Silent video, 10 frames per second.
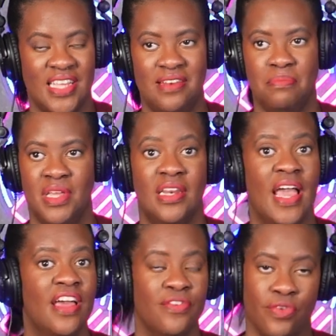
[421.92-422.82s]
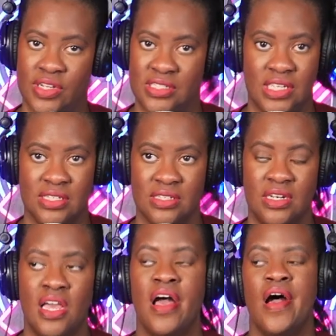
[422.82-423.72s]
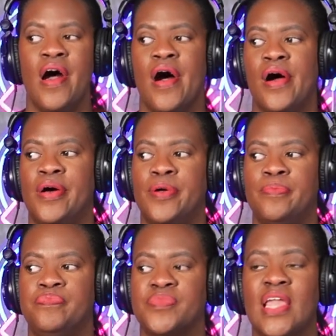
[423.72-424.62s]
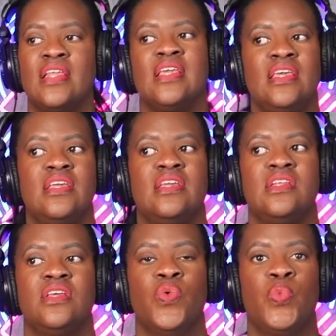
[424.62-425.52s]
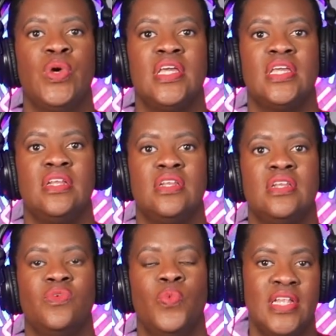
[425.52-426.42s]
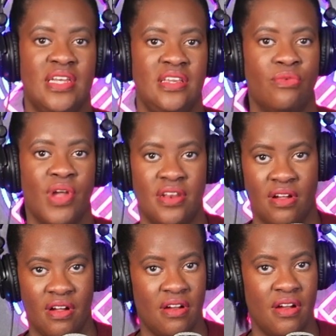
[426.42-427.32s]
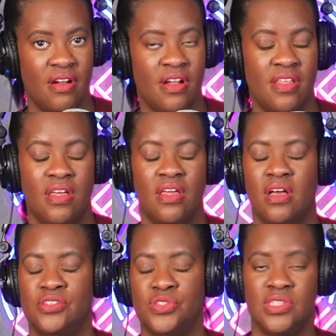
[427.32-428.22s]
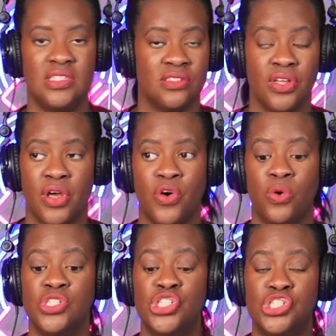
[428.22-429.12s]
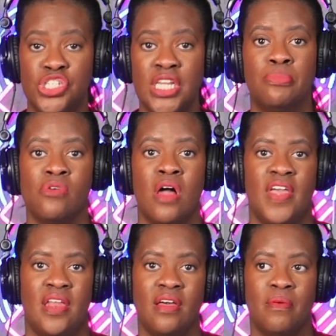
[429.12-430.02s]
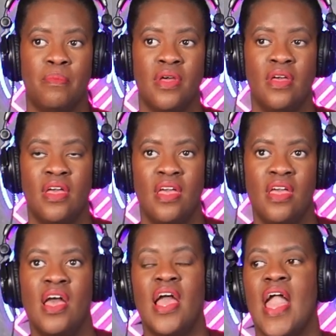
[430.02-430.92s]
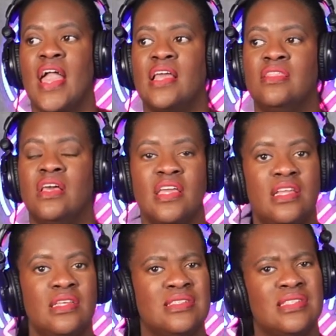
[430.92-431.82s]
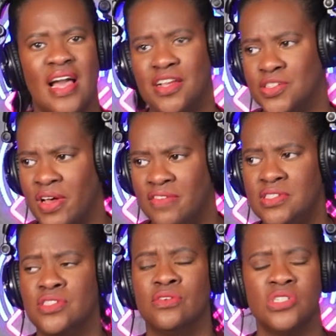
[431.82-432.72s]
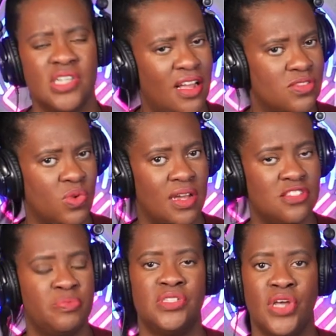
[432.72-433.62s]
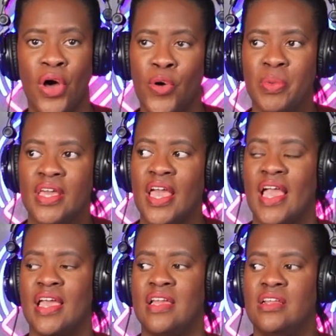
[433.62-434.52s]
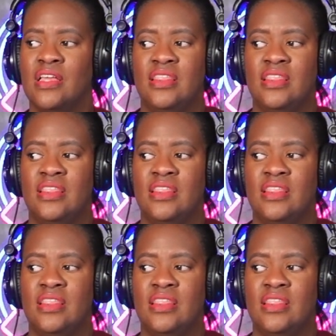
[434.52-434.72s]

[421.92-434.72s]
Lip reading: and men every season? And again, when Wendy read her 2 seasons ago, she brought that up. And again, this is the Housewives. This is the Real Housewives of Potomac, and